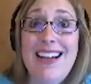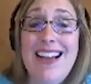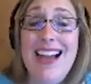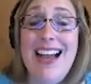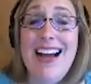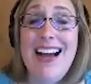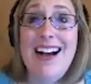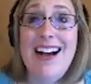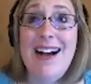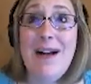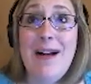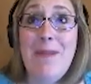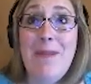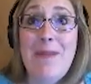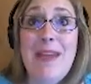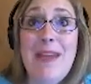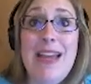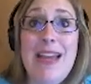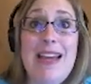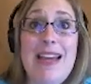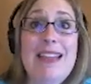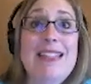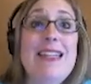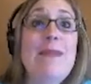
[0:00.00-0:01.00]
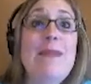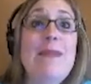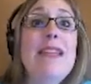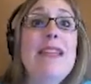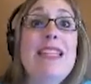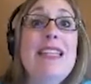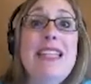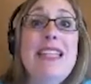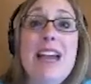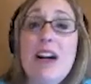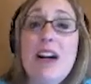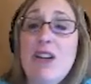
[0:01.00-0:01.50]
Some of the
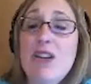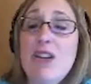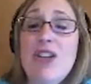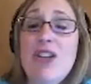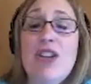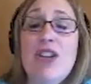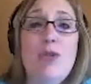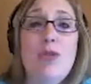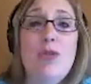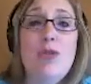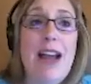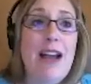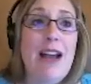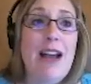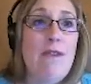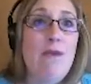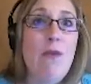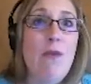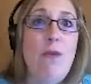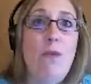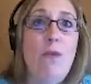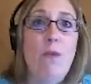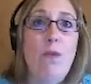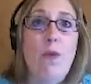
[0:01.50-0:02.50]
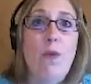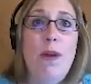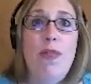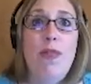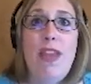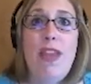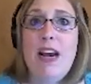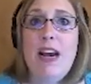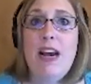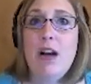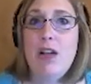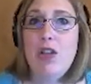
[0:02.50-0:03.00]
younger children have what
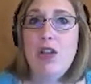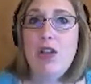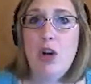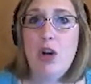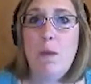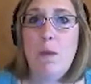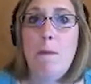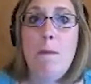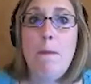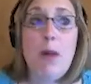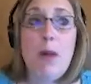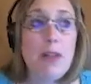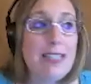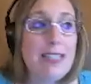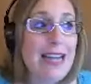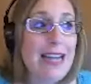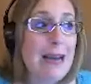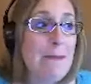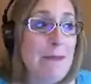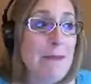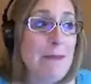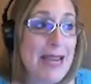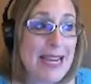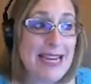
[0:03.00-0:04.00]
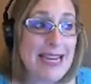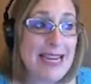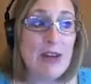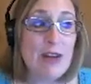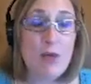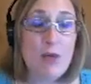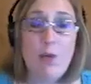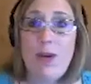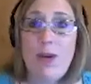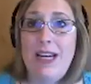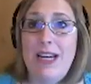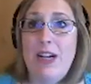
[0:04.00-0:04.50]
they term
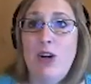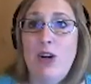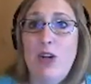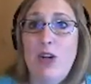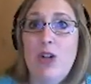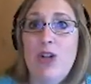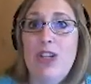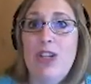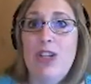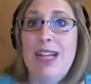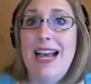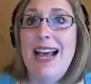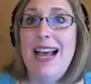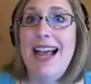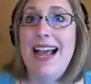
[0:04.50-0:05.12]
multimedia readers.